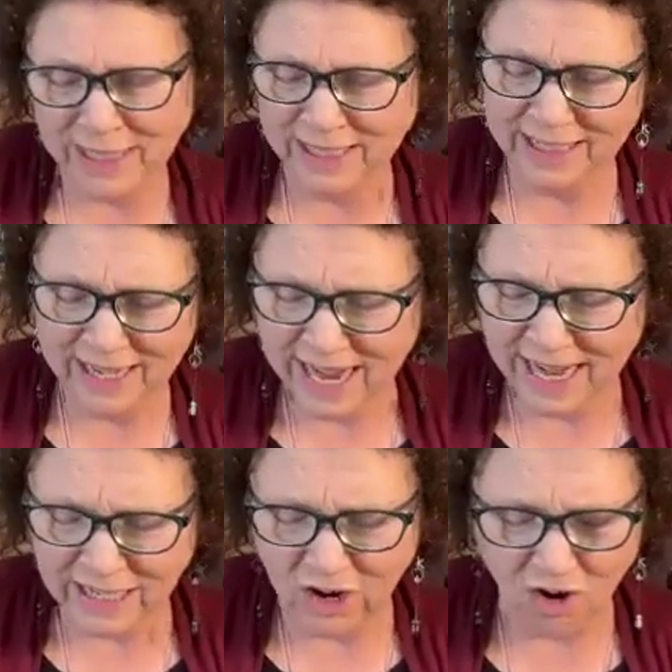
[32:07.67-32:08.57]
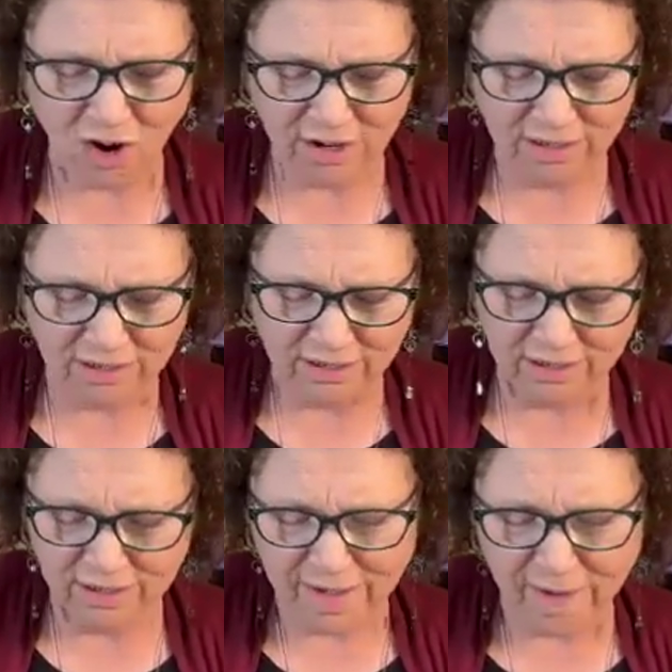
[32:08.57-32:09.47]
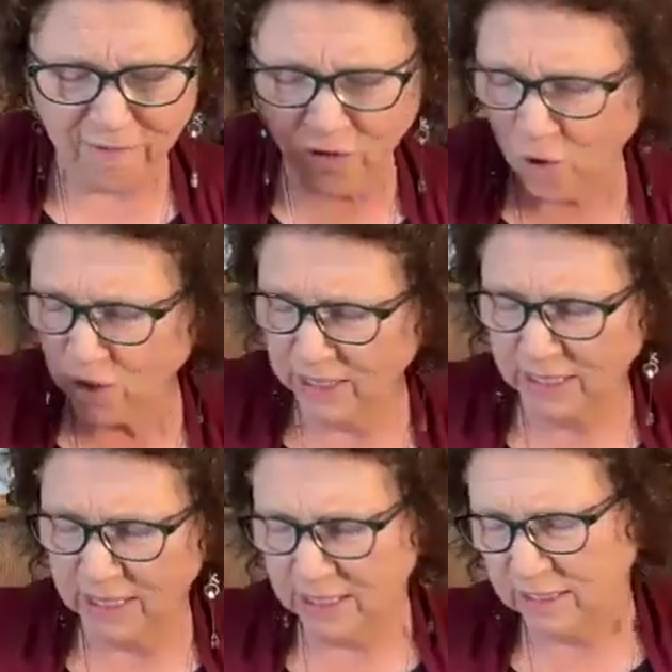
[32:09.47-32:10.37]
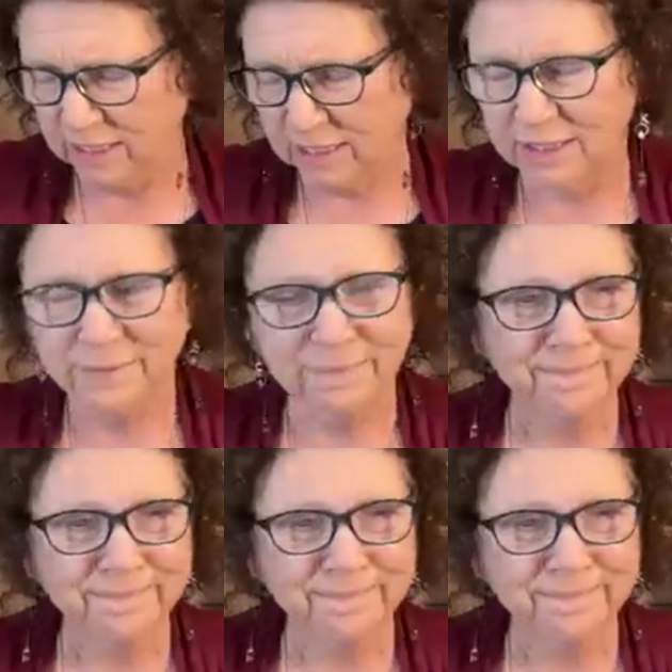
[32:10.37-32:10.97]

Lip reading: it's an 8 card. Of course it is.